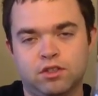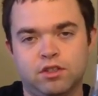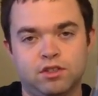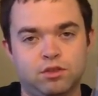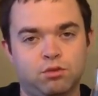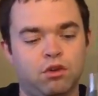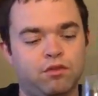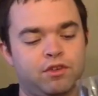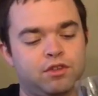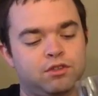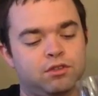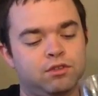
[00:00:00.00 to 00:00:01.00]
is 12
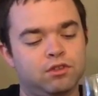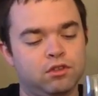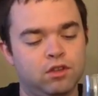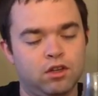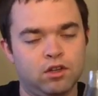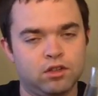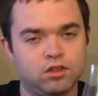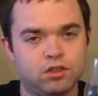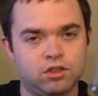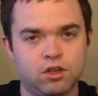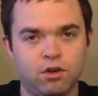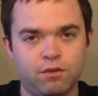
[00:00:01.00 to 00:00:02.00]
years old. So
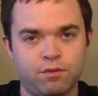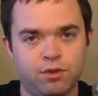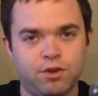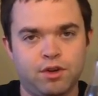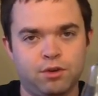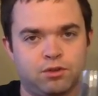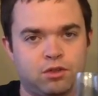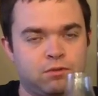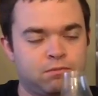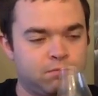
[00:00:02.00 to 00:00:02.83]
let's go in for the nose.